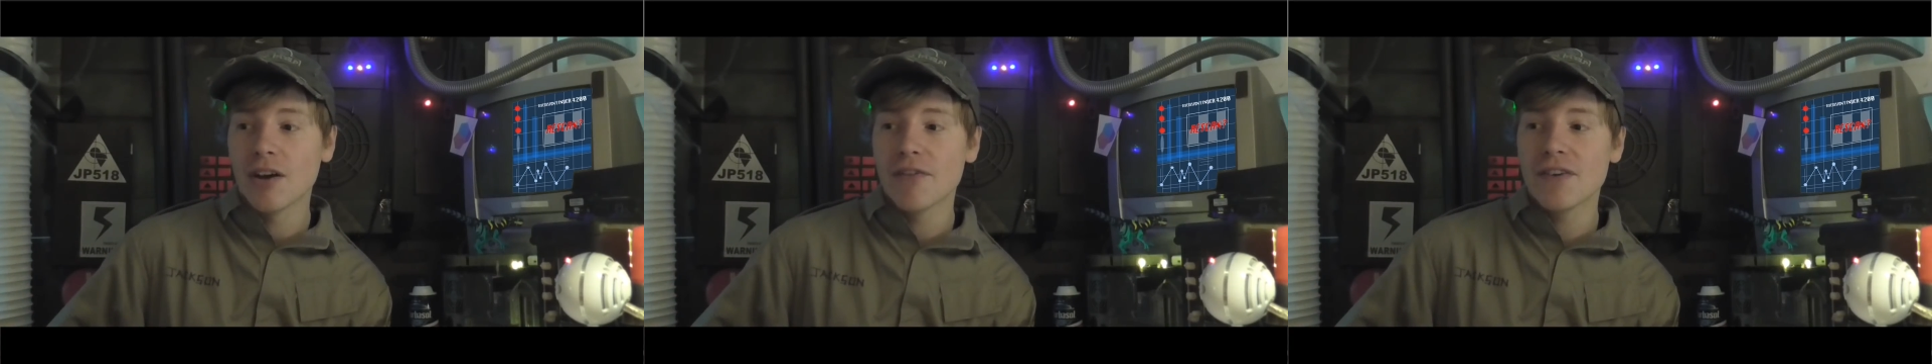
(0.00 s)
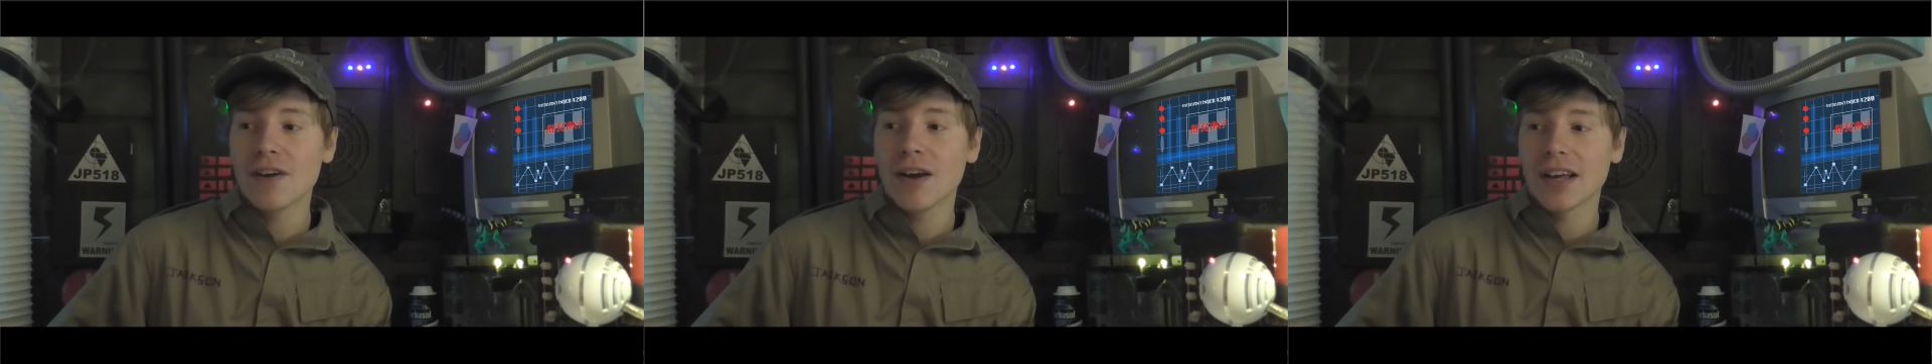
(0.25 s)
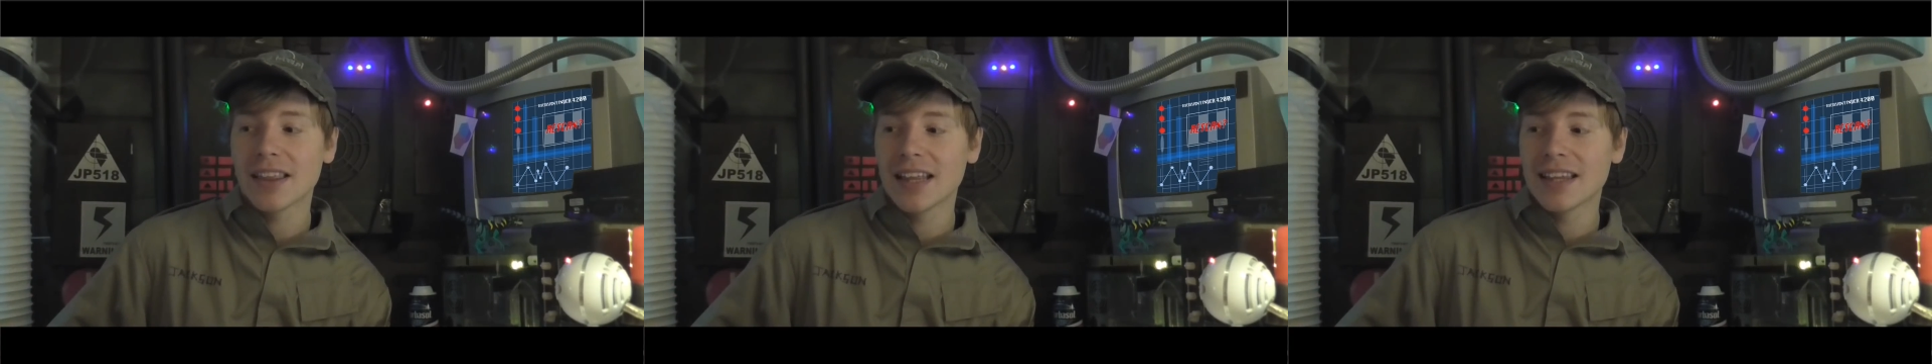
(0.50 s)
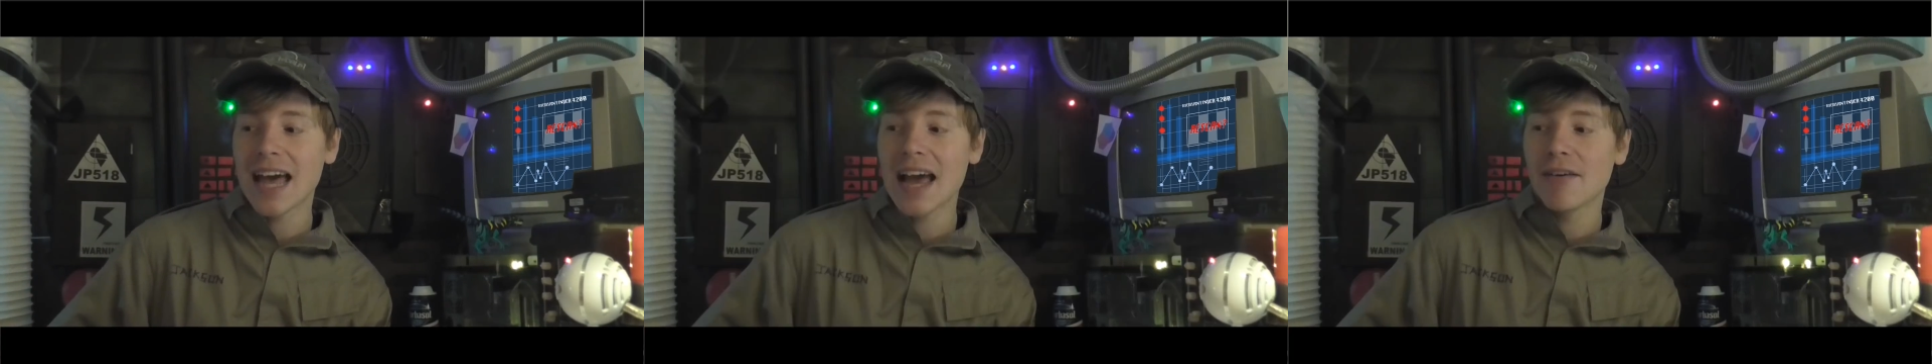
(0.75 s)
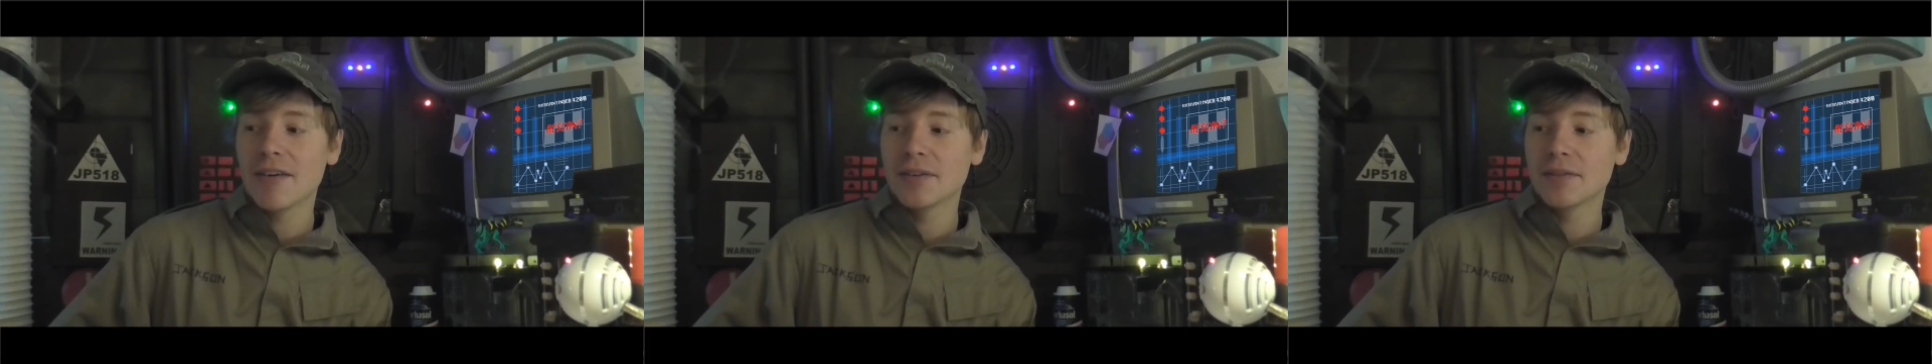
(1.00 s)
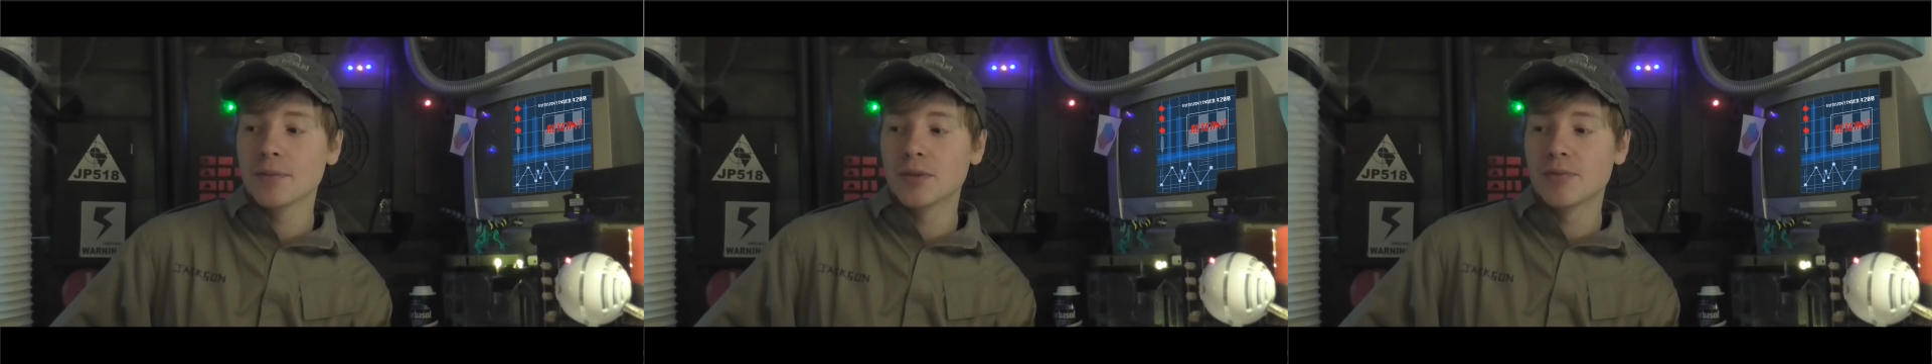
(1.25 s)
So I feel like that
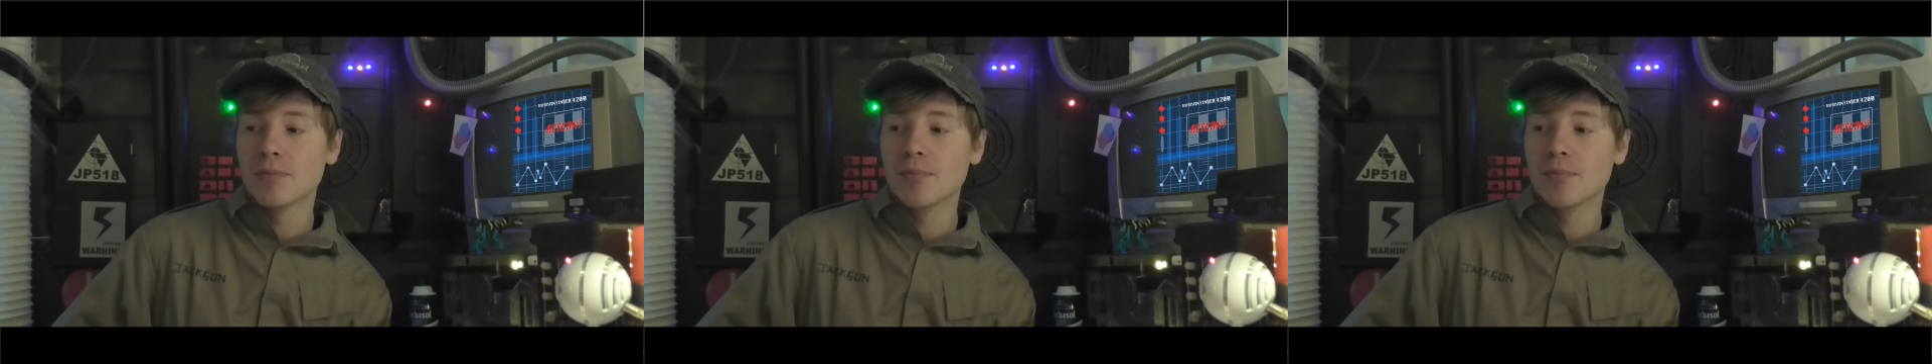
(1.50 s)
was,